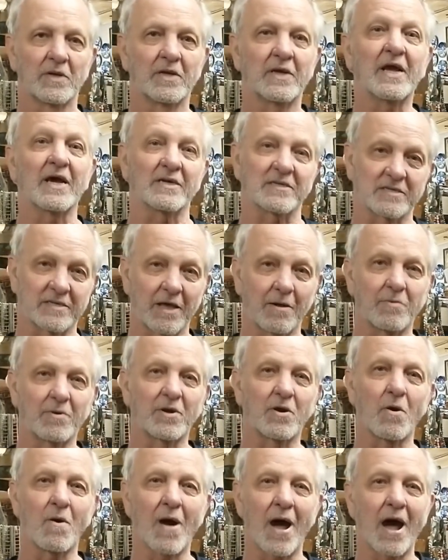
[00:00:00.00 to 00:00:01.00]
Yes, they
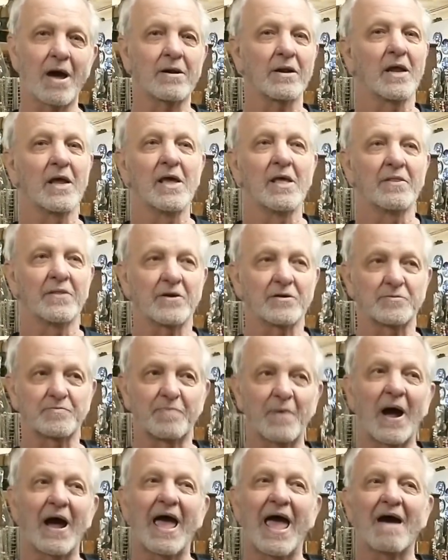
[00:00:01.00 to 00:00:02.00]
would go out.
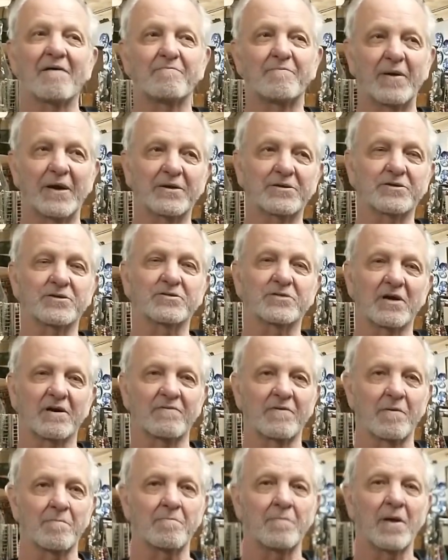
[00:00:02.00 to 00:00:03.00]
I have pictures
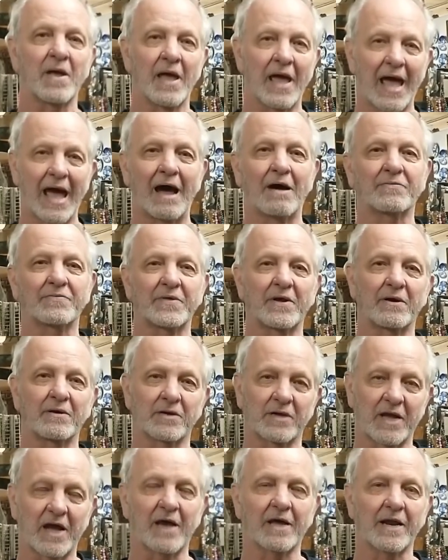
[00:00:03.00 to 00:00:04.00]
of them out there
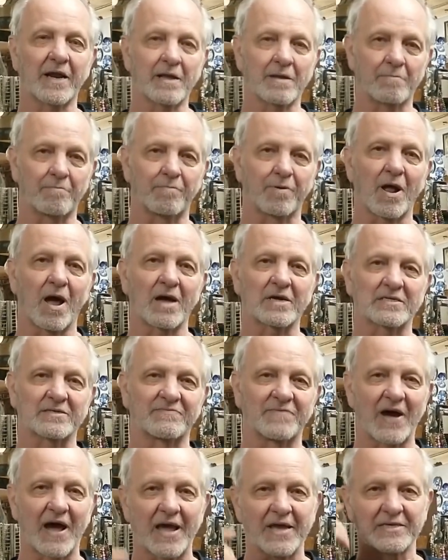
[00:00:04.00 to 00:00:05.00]
cutting blocks
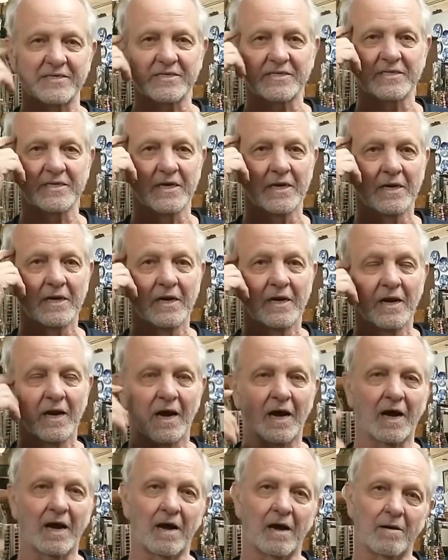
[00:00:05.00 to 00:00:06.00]
of ice,
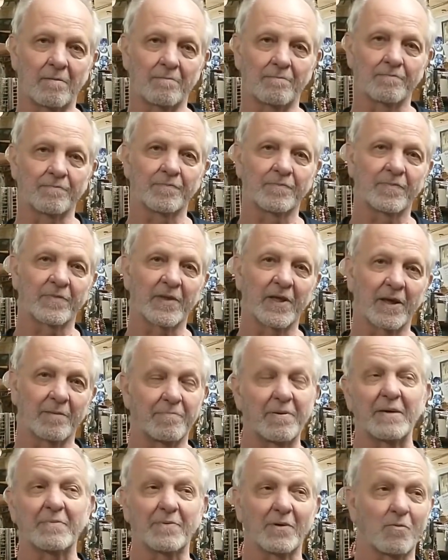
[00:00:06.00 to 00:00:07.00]
and
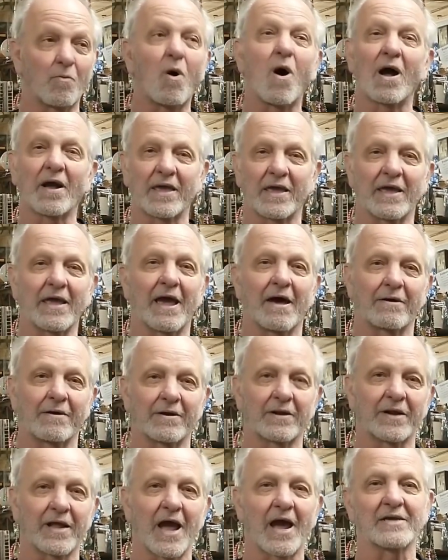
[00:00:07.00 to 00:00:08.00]
people walking out
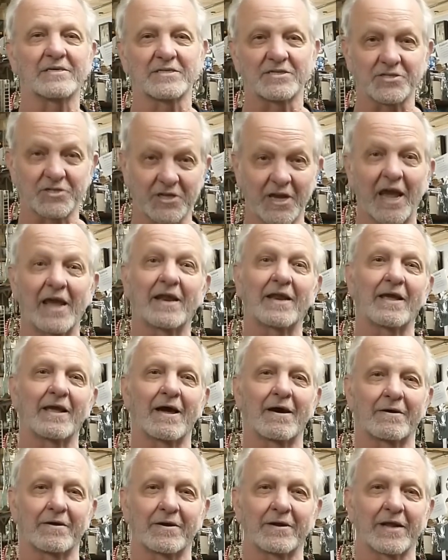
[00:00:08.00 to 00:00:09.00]
on the ice and skating
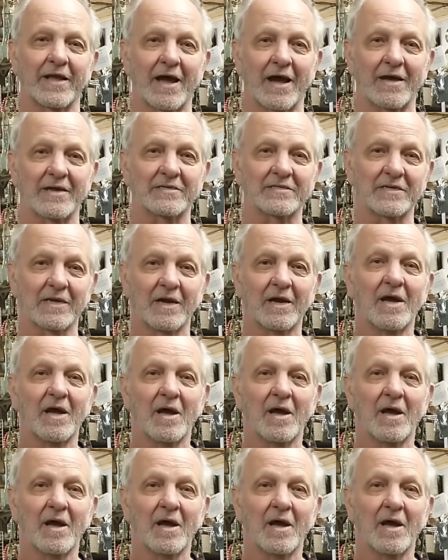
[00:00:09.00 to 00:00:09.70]
out on the ice.